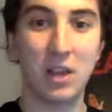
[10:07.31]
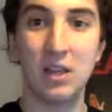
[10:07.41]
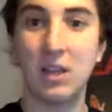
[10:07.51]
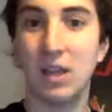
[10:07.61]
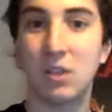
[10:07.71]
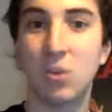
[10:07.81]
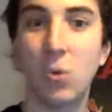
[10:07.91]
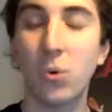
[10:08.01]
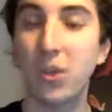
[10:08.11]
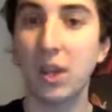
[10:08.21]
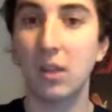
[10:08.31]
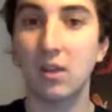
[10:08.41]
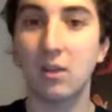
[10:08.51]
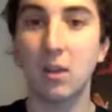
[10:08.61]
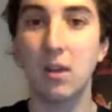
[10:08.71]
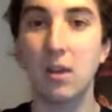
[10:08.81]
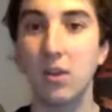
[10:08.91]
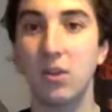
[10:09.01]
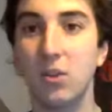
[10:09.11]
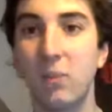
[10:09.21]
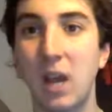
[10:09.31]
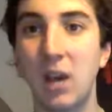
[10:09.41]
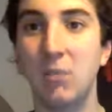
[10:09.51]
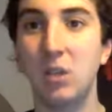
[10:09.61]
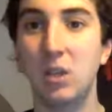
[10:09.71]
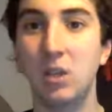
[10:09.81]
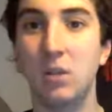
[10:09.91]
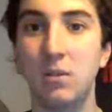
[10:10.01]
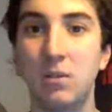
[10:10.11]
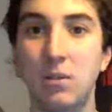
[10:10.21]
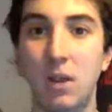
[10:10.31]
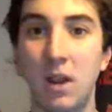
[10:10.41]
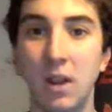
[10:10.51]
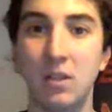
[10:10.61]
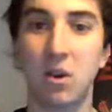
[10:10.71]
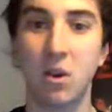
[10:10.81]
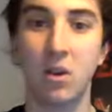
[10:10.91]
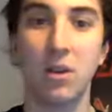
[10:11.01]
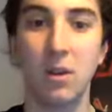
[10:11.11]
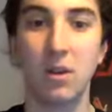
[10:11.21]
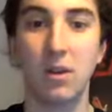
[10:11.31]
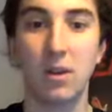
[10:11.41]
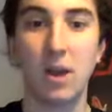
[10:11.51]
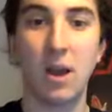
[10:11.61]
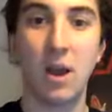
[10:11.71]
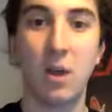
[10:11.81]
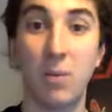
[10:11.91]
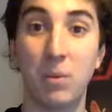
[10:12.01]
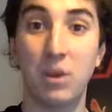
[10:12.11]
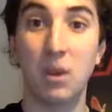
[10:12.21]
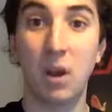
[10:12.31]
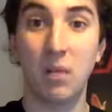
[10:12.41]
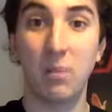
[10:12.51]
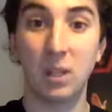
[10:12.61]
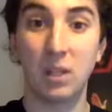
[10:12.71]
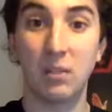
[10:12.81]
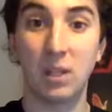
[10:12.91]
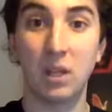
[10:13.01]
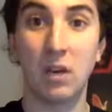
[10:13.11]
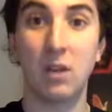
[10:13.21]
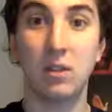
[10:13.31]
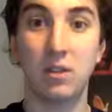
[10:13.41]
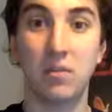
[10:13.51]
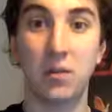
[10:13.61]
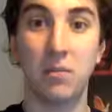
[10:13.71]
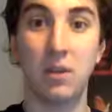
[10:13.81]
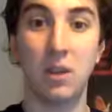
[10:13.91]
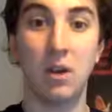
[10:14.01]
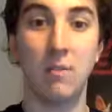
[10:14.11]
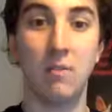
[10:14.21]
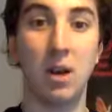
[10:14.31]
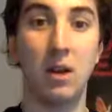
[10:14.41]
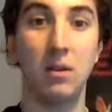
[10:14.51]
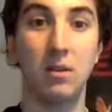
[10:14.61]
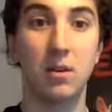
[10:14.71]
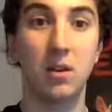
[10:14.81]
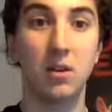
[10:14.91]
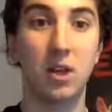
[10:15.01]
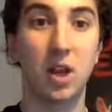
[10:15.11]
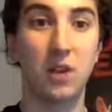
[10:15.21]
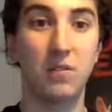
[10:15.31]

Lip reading: And say these are all things that you'll be able to use later on when we start bringing some of the characters from the Iron Man to life.